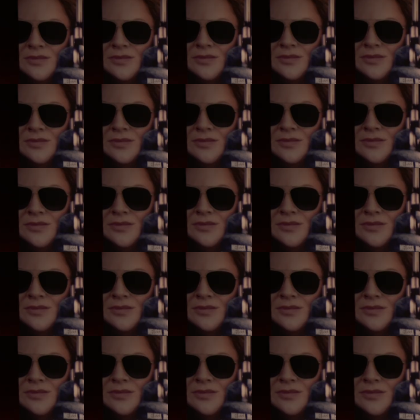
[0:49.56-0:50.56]

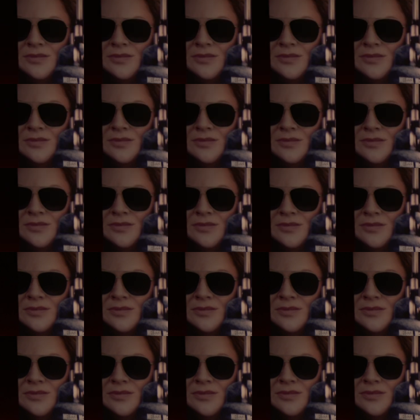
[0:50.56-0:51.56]

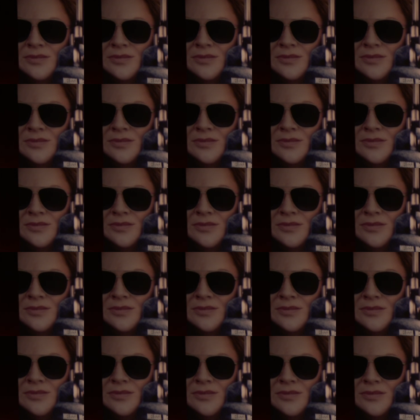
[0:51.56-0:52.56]

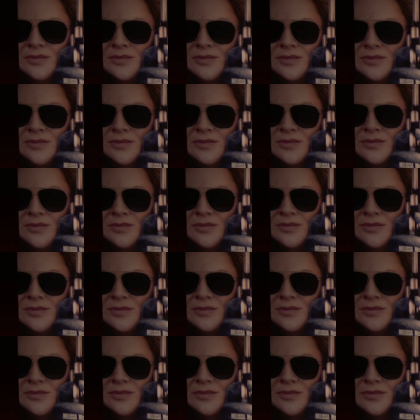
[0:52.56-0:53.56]

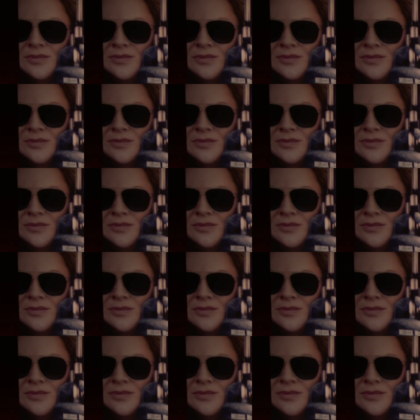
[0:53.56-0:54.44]
(silent)